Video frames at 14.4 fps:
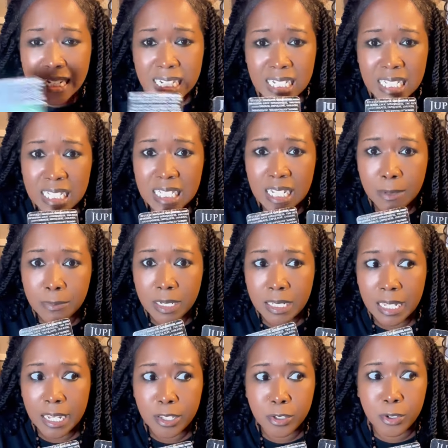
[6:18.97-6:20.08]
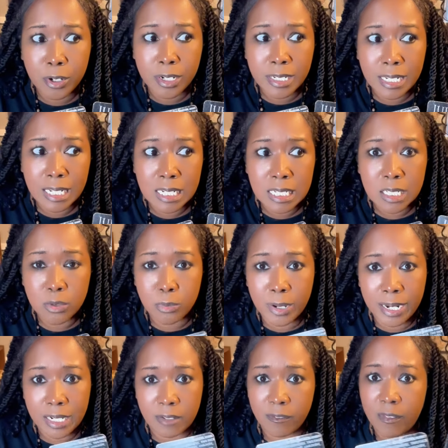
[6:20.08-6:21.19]
this is something that you're needing to
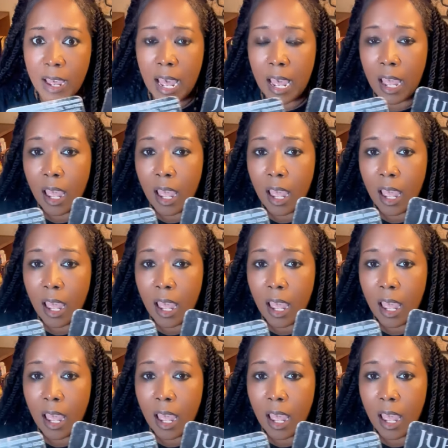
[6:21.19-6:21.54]
rectify